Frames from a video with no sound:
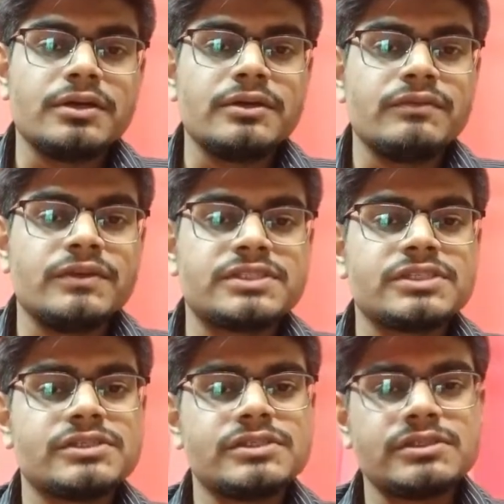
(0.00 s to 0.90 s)
which
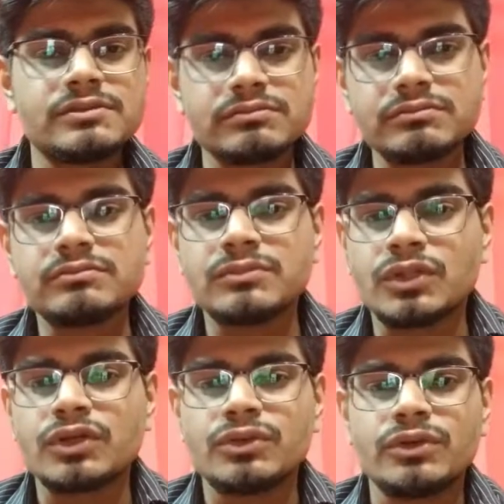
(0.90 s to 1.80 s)
is
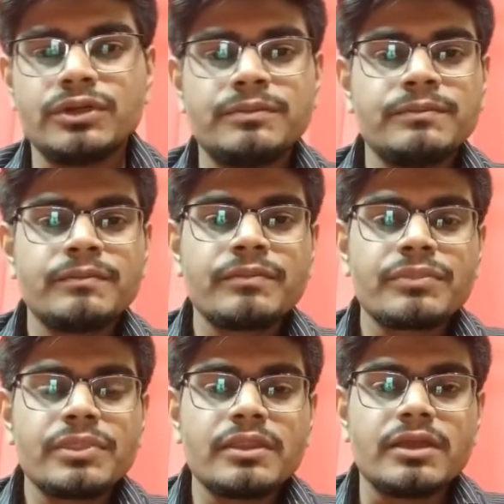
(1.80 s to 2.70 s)
not good.
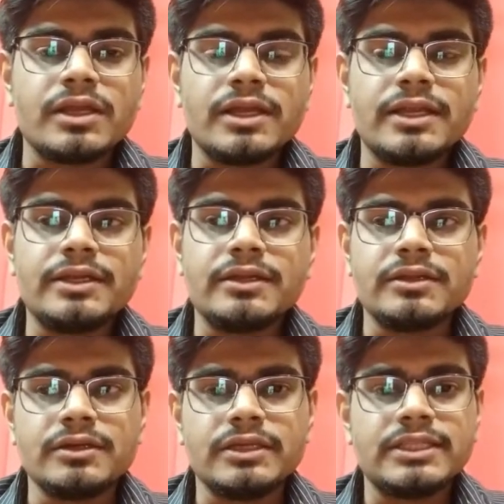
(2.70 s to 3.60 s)
And
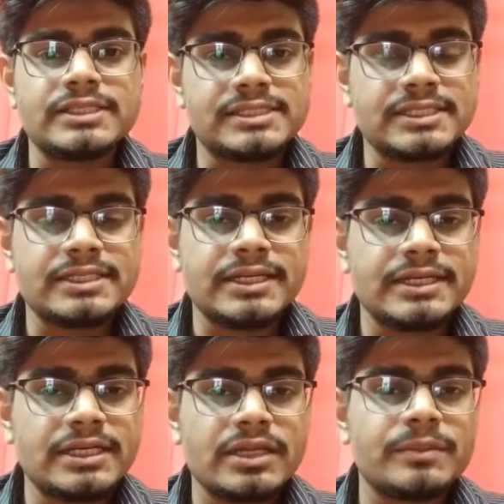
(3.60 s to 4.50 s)
in the second
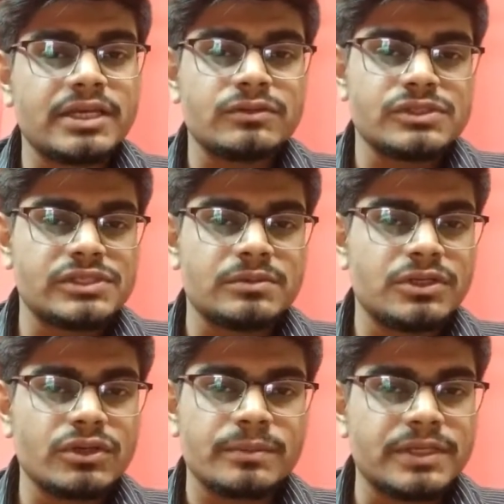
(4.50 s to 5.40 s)
attempt, I was able
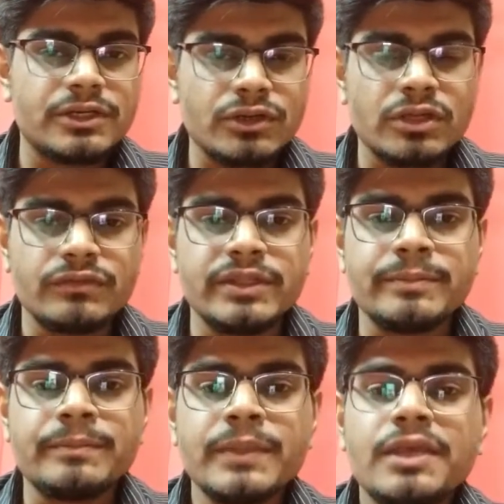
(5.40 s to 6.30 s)
to complete all of
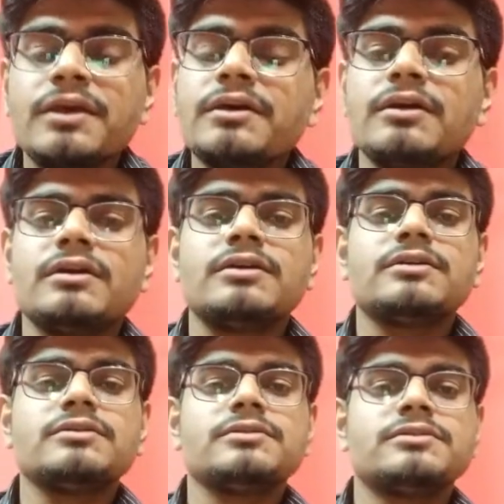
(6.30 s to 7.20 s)
them.
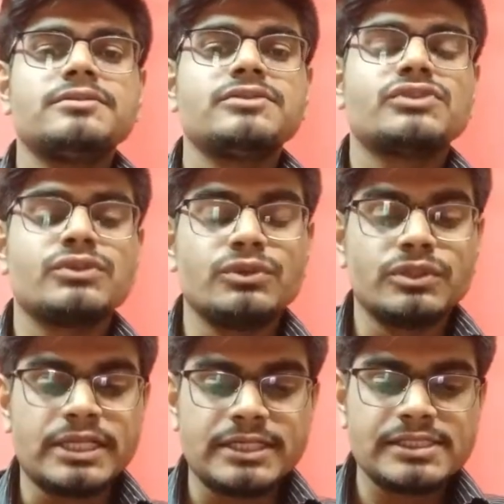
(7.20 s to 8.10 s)
So
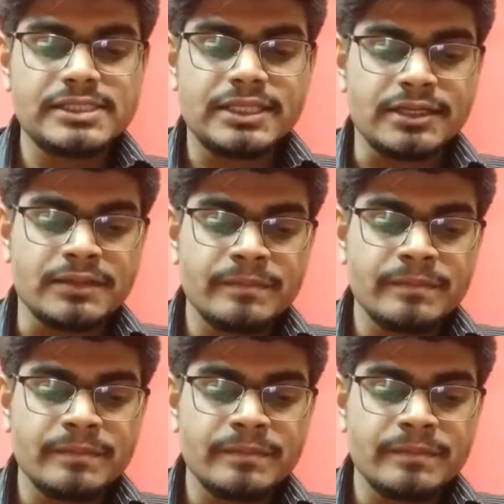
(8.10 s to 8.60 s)
that is the thing.